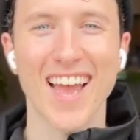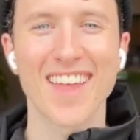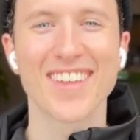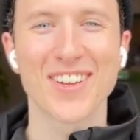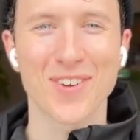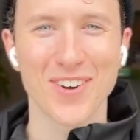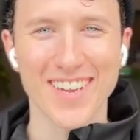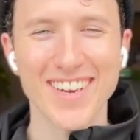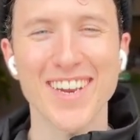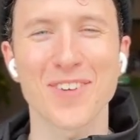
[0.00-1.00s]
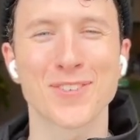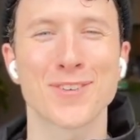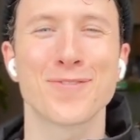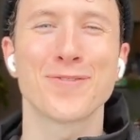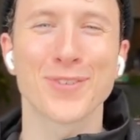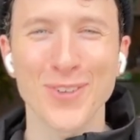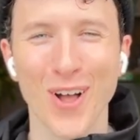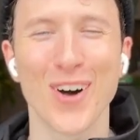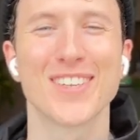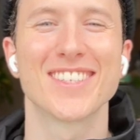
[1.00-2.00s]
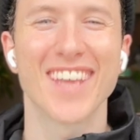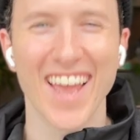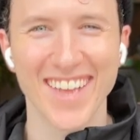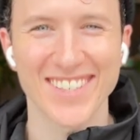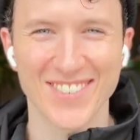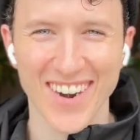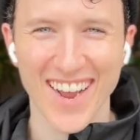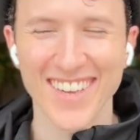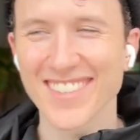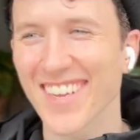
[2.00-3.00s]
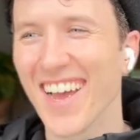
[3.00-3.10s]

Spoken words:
and then got in and it was a full-on dance round.